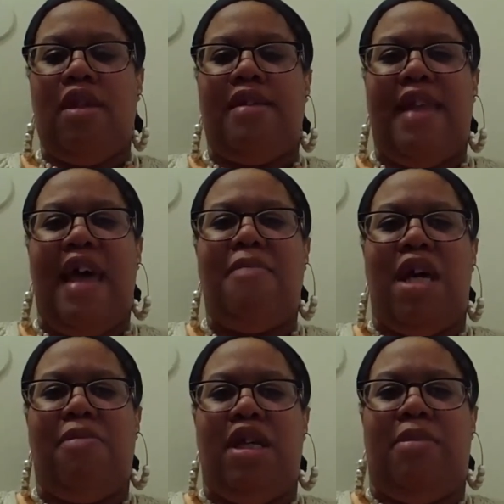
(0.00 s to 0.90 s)
They
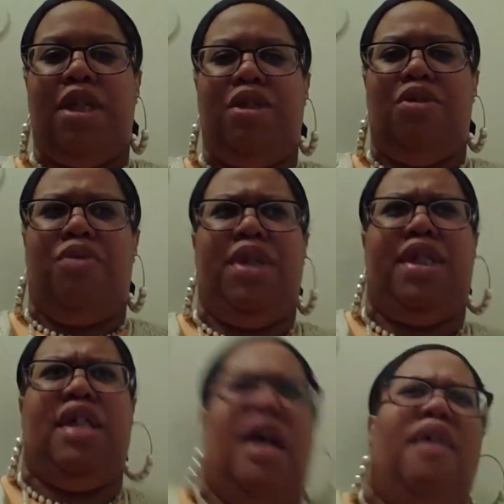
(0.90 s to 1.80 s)
may be able to do it,
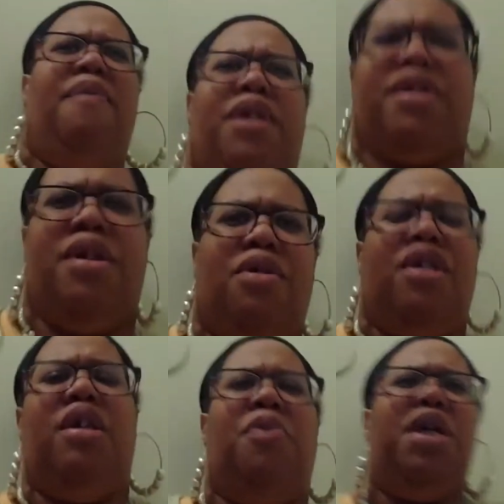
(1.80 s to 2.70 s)
which I found
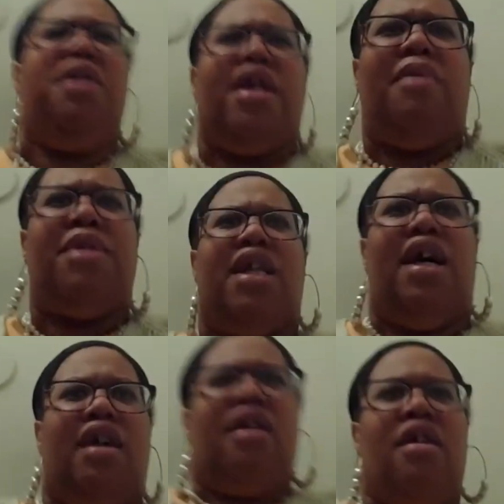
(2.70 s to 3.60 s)
totally weird. I was
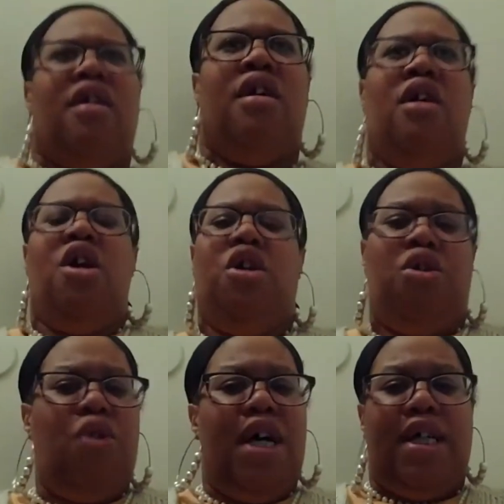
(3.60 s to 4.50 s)
like,
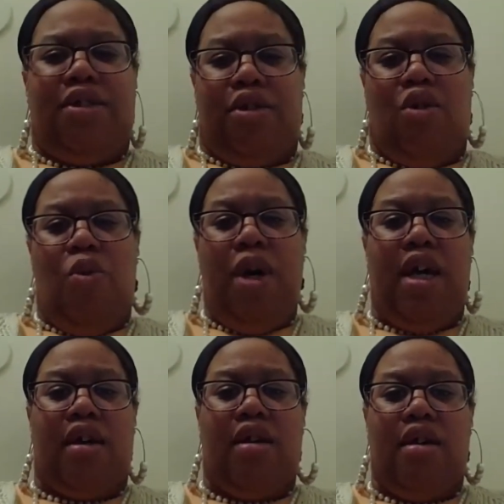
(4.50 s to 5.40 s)
you guys are
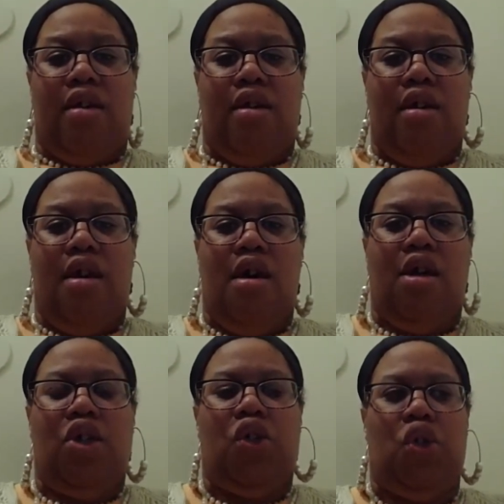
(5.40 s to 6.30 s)
quick
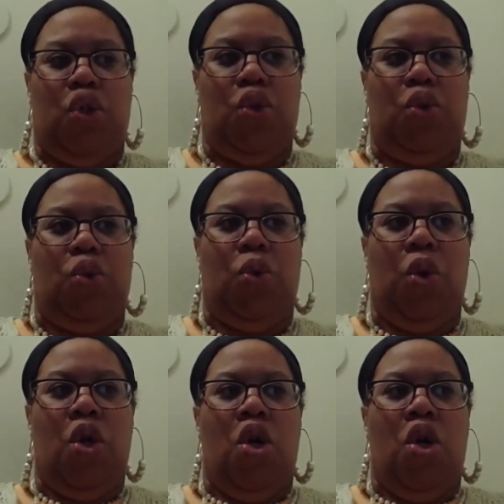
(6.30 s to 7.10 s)
to